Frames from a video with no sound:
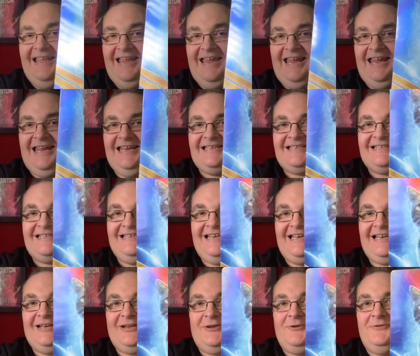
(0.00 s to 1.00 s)
It's
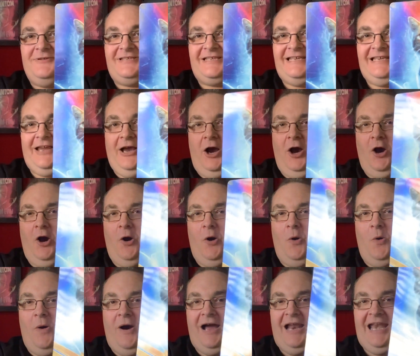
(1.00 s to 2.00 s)
little Goosey.
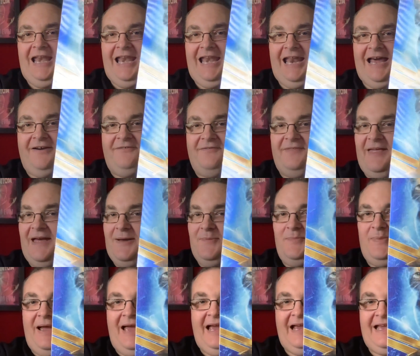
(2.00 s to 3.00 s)
Oh, I love that
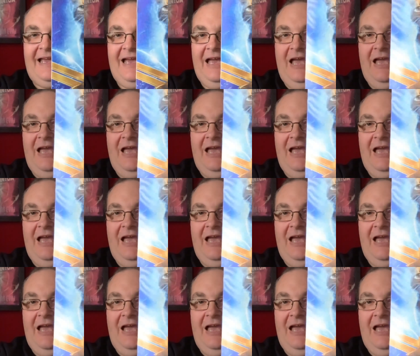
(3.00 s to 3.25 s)
pack.